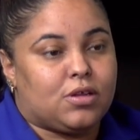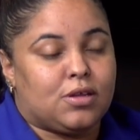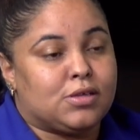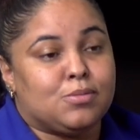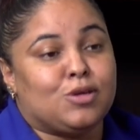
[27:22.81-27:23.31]

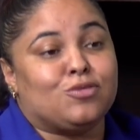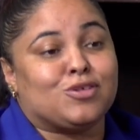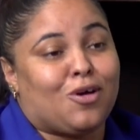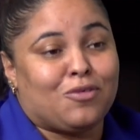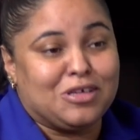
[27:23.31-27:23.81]
Doesn't mean it was
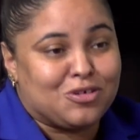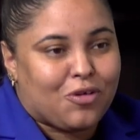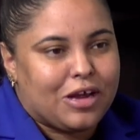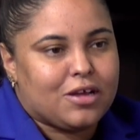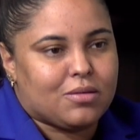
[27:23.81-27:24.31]
always
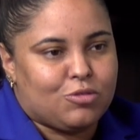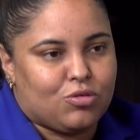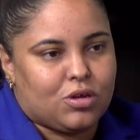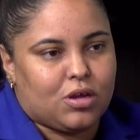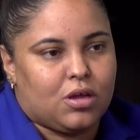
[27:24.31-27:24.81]
great
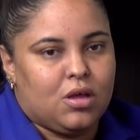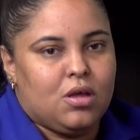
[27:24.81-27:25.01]
community,